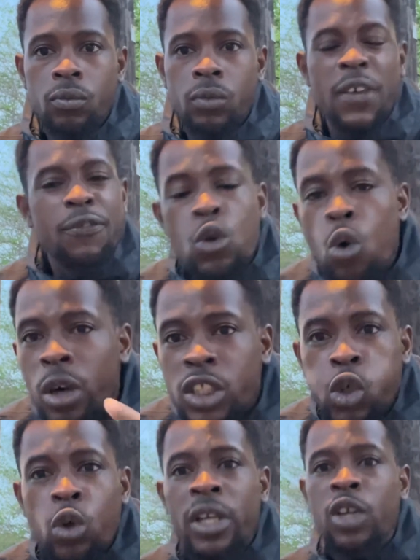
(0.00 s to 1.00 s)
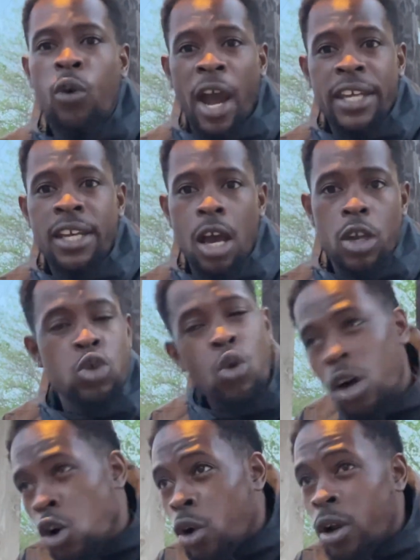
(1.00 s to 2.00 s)
If you are 20 right now, you
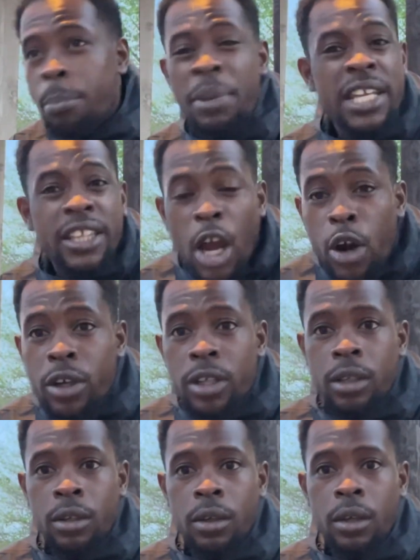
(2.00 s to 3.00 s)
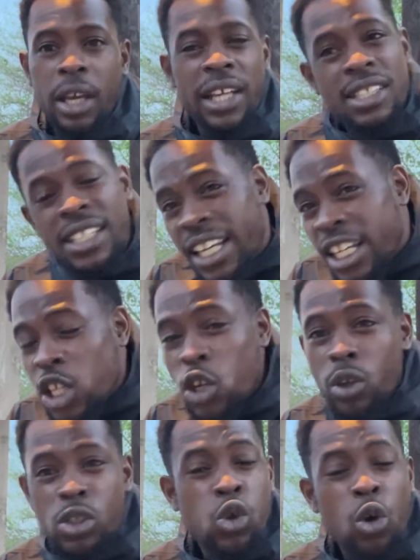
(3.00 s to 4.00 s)
are going to be 30. In 10
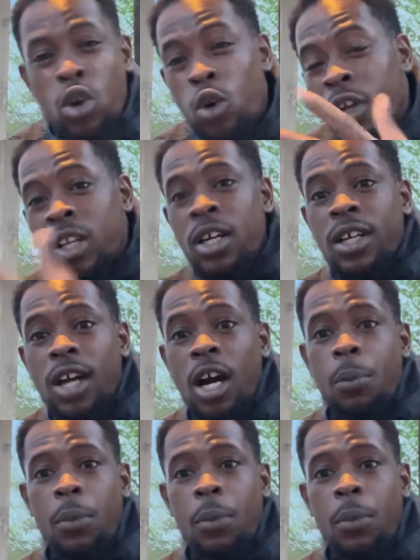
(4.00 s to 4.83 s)
years, you are going to look up